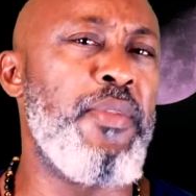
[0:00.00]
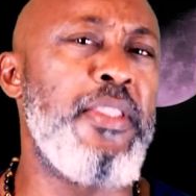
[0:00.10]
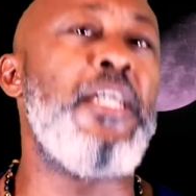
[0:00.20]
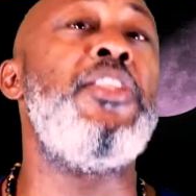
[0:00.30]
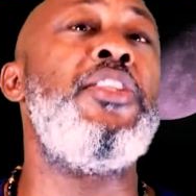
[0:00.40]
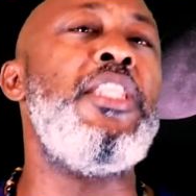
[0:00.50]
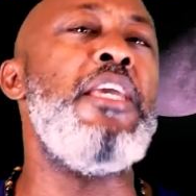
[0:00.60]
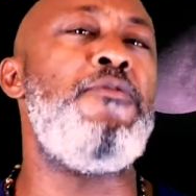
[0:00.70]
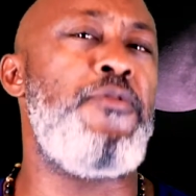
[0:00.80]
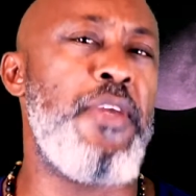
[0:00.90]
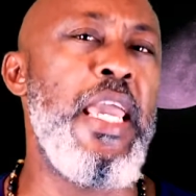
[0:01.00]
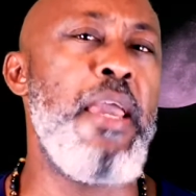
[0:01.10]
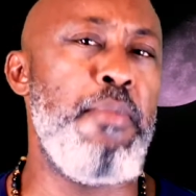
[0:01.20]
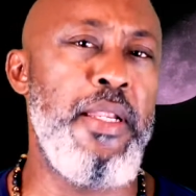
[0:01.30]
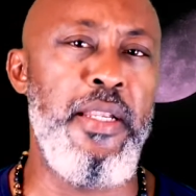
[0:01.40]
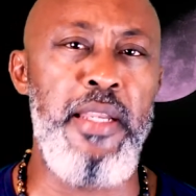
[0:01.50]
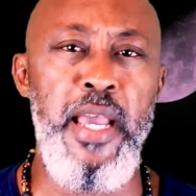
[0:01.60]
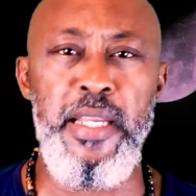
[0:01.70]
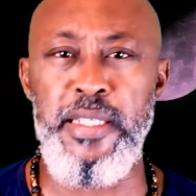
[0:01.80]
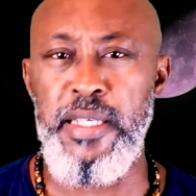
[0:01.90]
the thief came in the
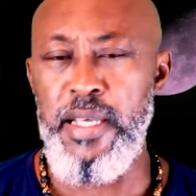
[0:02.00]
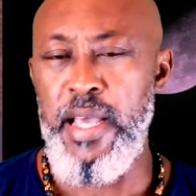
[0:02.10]
night